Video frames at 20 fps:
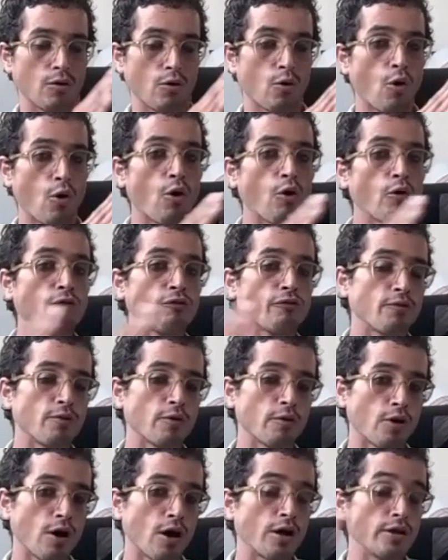go,
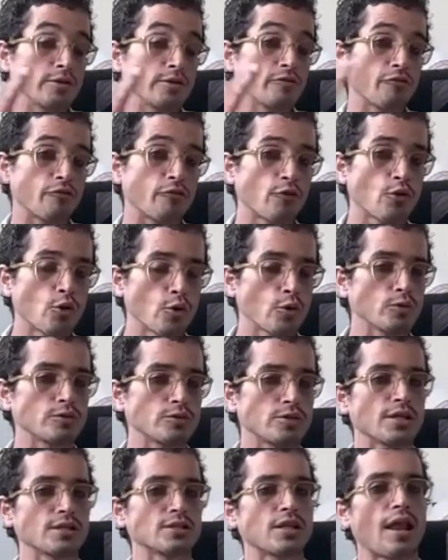gone through
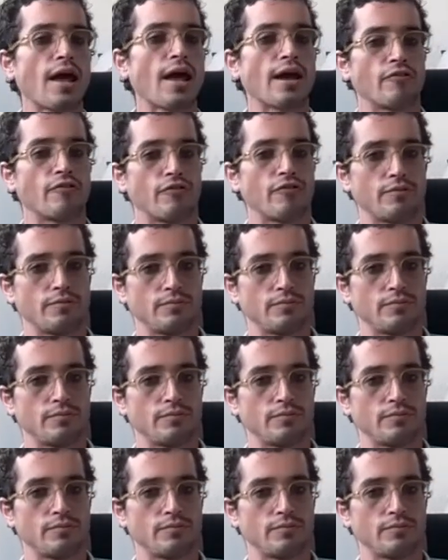this life.